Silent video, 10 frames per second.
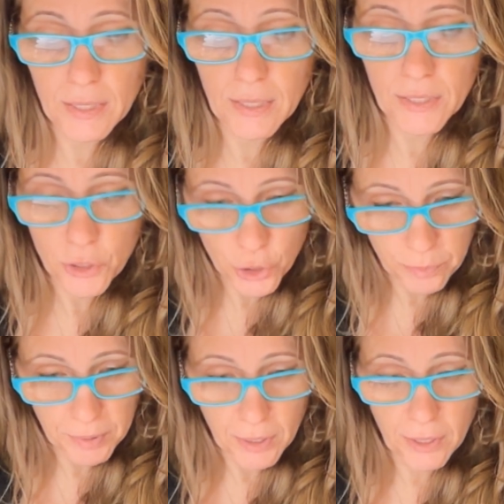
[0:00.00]
is
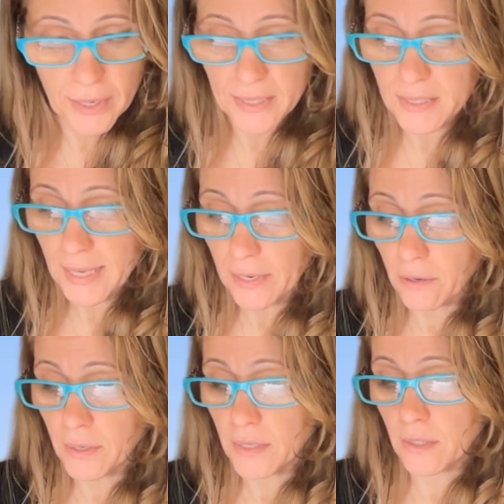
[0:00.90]
Jupiter, and
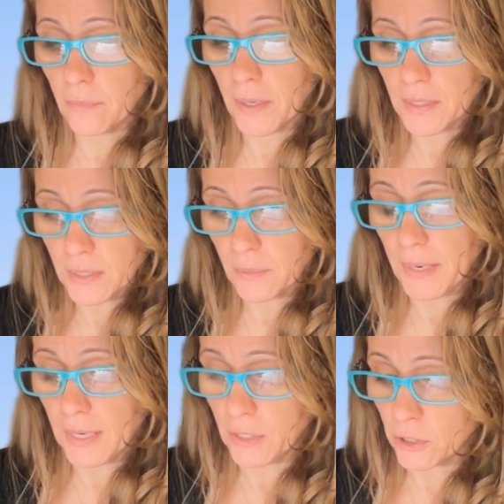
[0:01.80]
Saturn is the
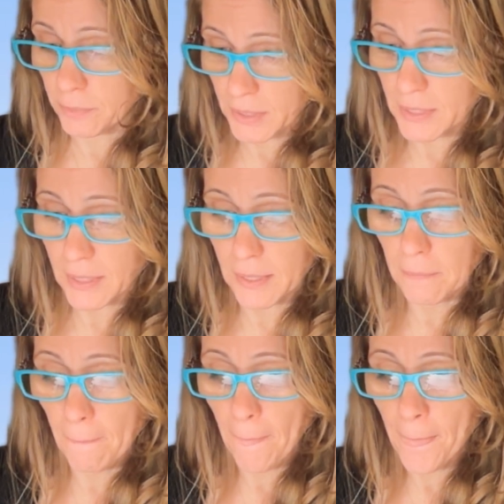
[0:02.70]
participating triplicity.
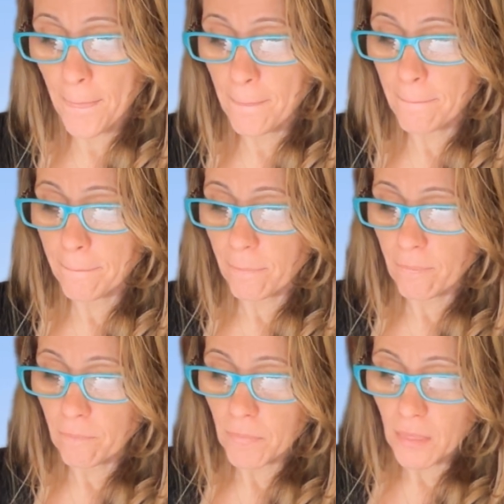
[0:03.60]

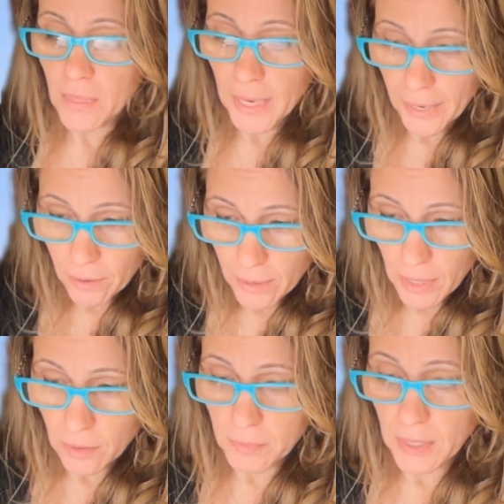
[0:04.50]
The air
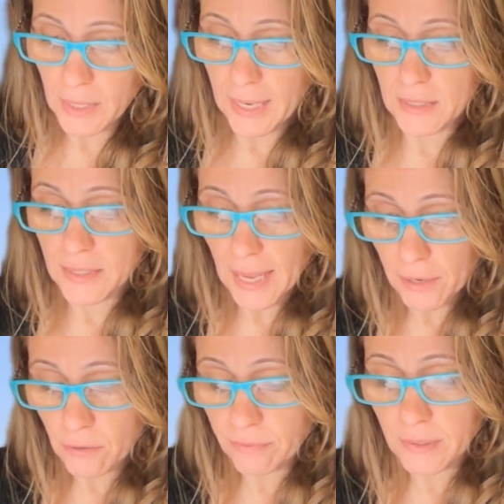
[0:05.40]
element has
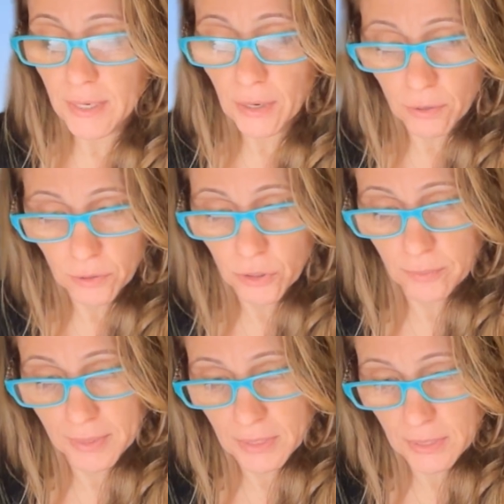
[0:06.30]
Saturn for diurnal
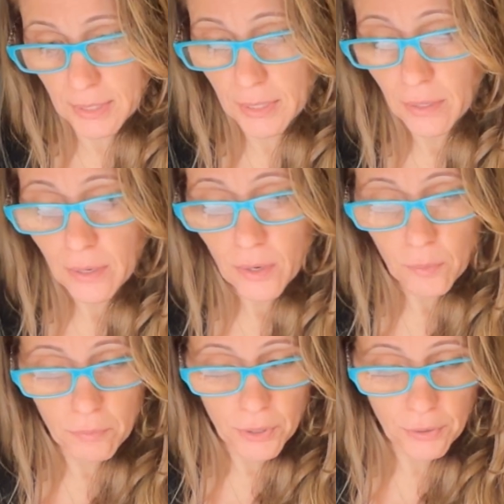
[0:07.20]
triplicity,
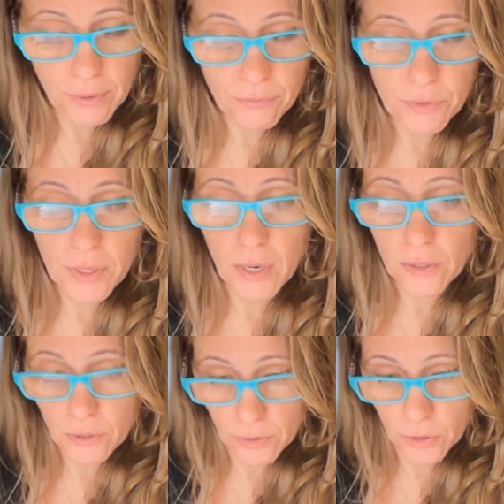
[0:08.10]
Mercury for the
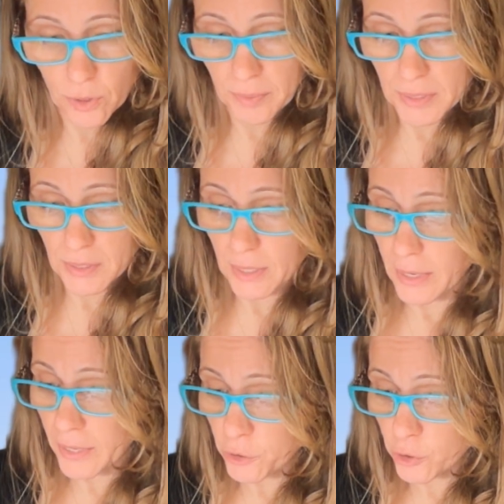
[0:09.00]
nocturnal triplicity,
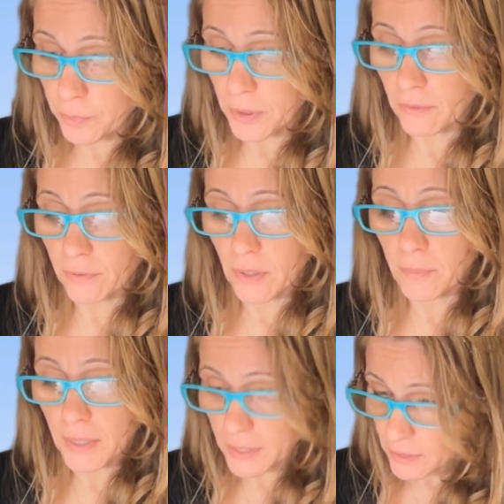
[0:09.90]
and Jupiter for the
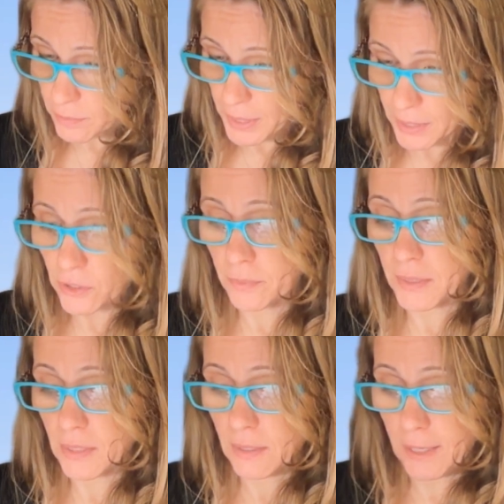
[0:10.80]
participating
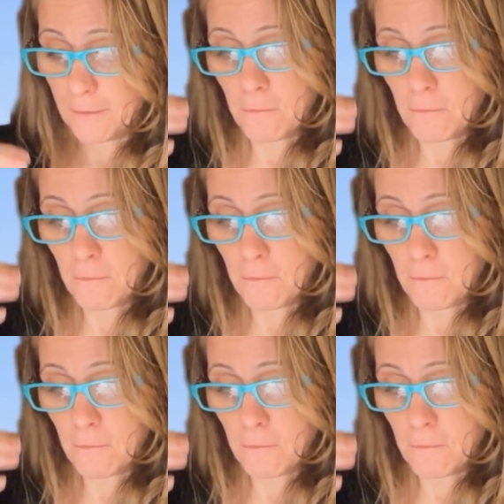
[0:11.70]
triplicity.